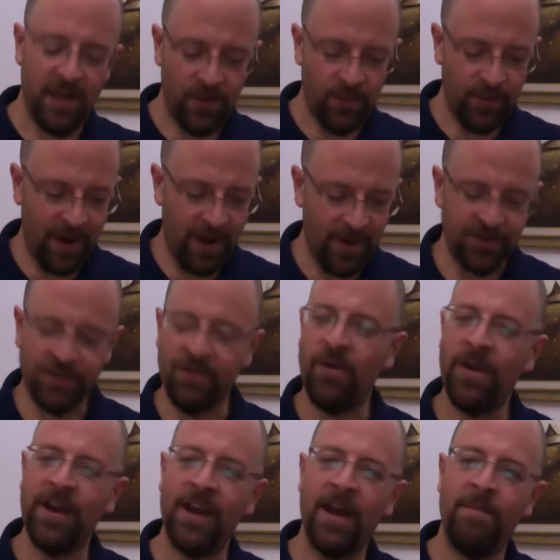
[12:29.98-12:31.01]
When I was
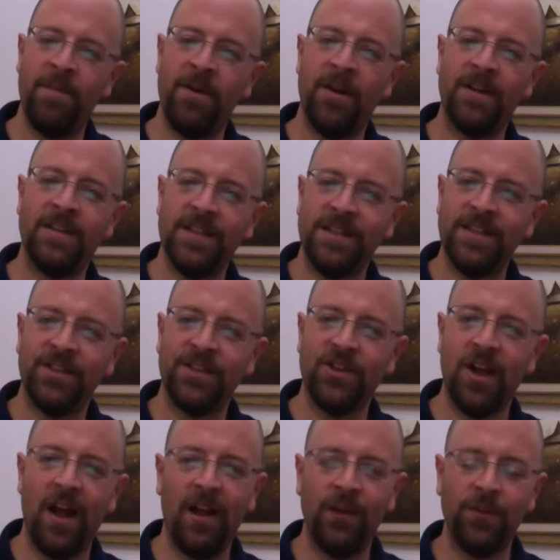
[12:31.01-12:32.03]
growing up, an autistic
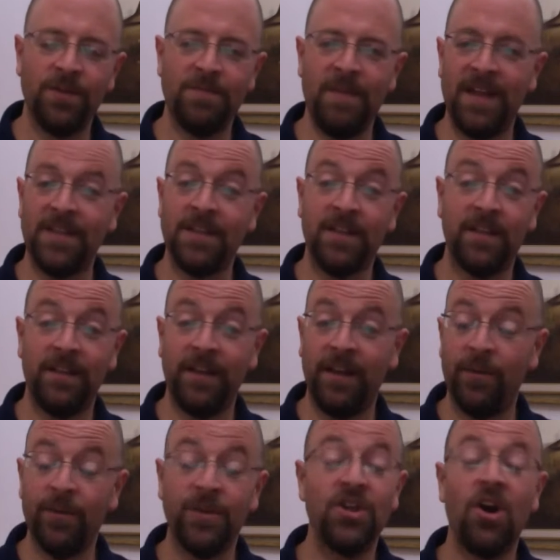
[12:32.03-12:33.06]
child was basically
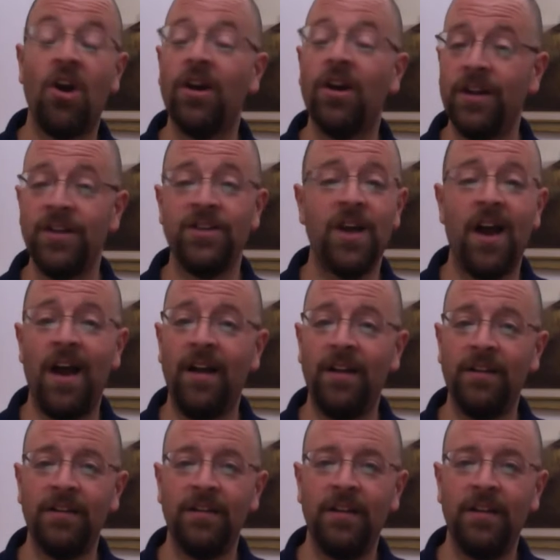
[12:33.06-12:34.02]
a retarded child.